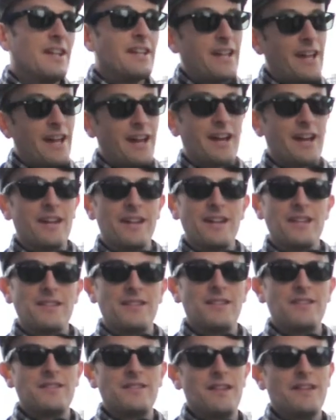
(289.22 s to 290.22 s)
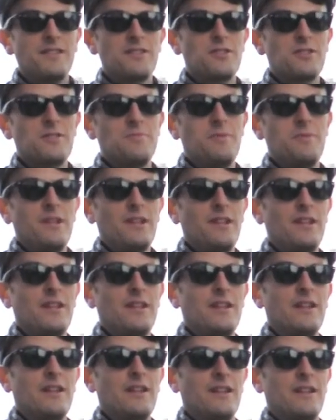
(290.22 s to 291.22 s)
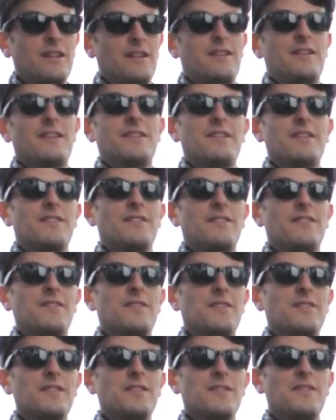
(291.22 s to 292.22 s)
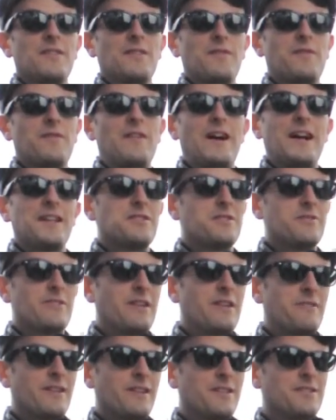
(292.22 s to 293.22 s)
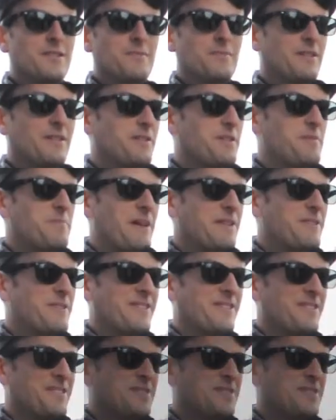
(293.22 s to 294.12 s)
Yeah, it tends to be, the faster I write something, the better it